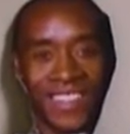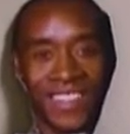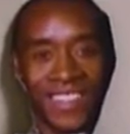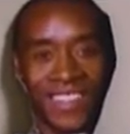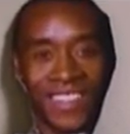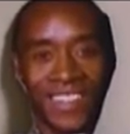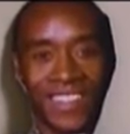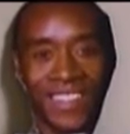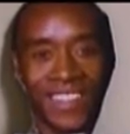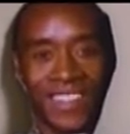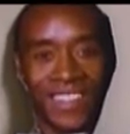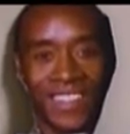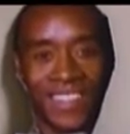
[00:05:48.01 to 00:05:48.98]

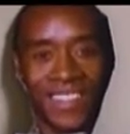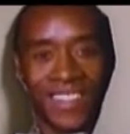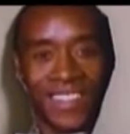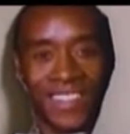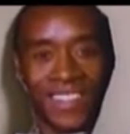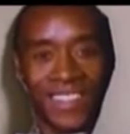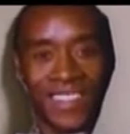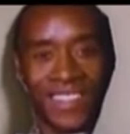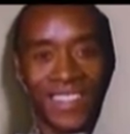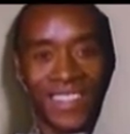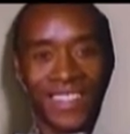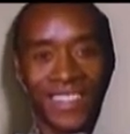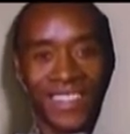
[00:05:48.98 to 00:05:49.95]

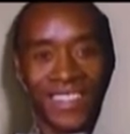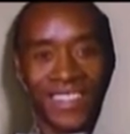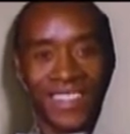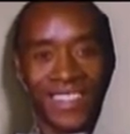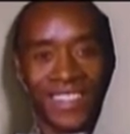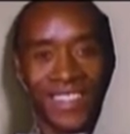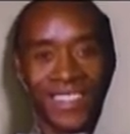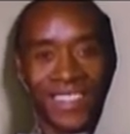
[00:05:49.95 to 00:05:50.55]
(silence)